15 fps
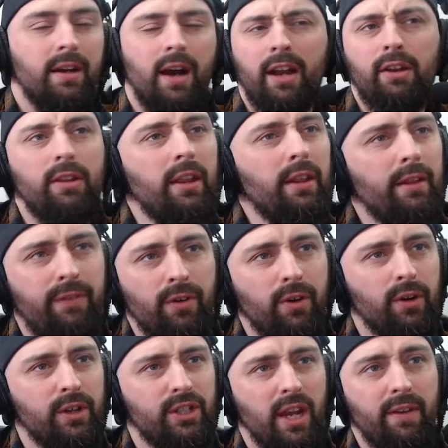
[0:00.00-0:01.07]
I don't think the
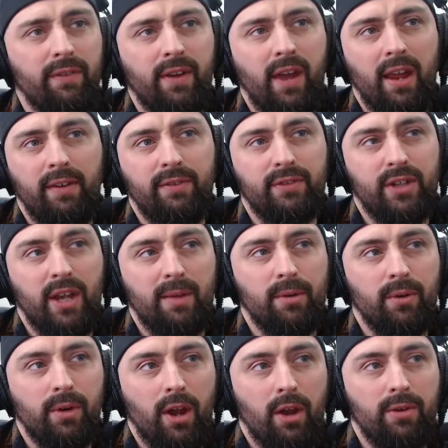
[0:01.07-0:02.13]
Fungoid Cave Shaman
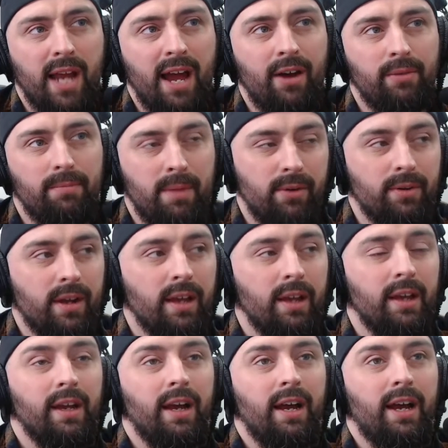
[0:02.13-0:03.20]
will go down, Milk.
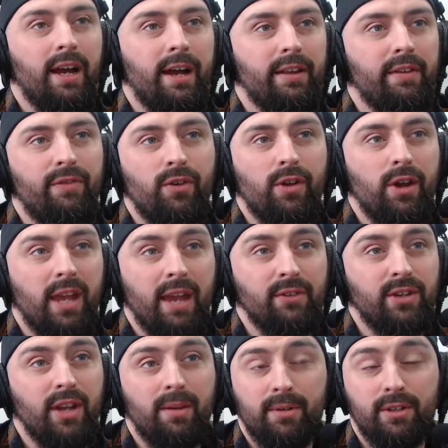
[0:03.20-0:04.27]
The Fungoid Cave
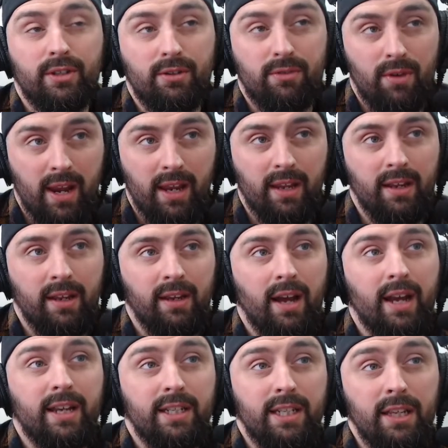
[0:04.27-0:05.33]
Shaman's great.
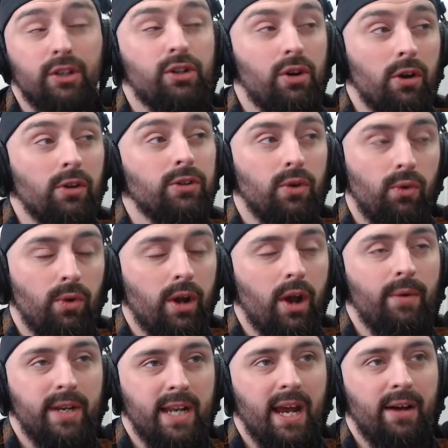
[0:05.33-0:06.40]
I can see the Trogs all
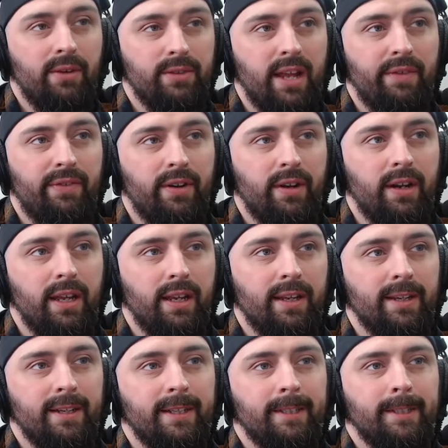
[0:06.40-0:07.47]
going down, definitely.
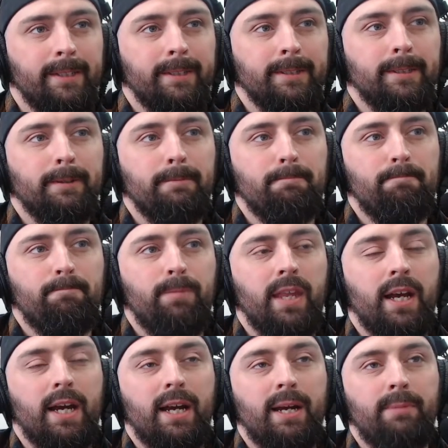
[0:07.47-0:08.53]

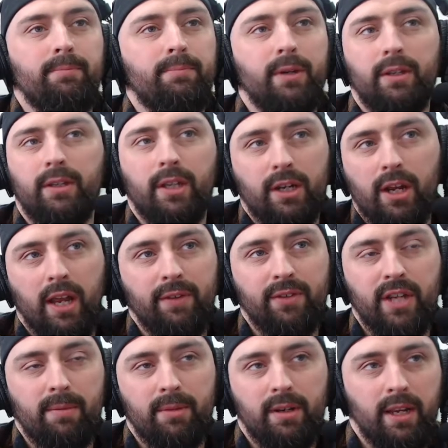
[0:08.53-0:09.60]
But the Cave
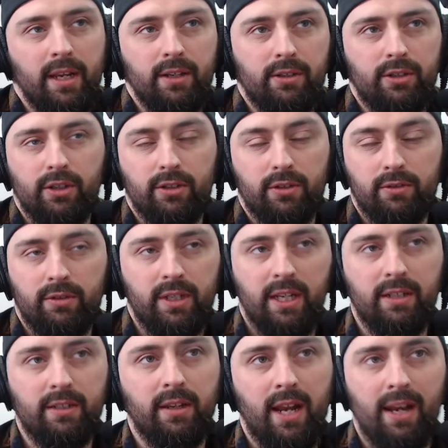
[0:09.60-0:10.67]
Shaman is just
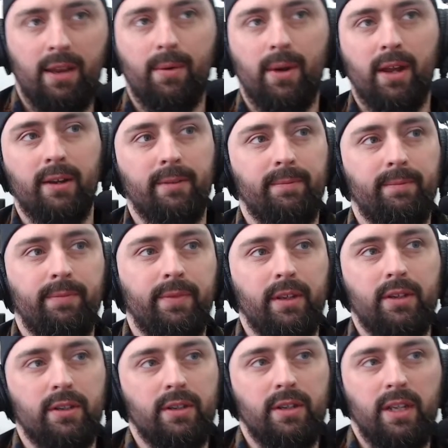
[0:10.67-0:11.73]
decent anyway. It
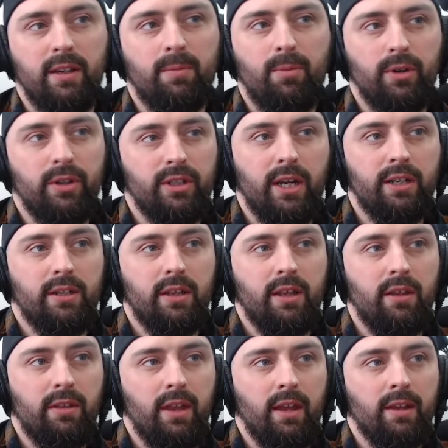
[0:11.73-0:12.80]
doesn't need a point exchange, I
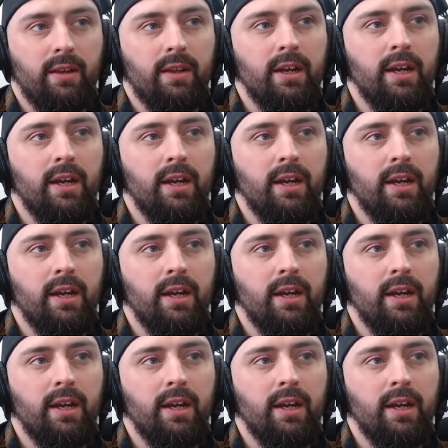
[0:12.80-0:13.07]
don't think.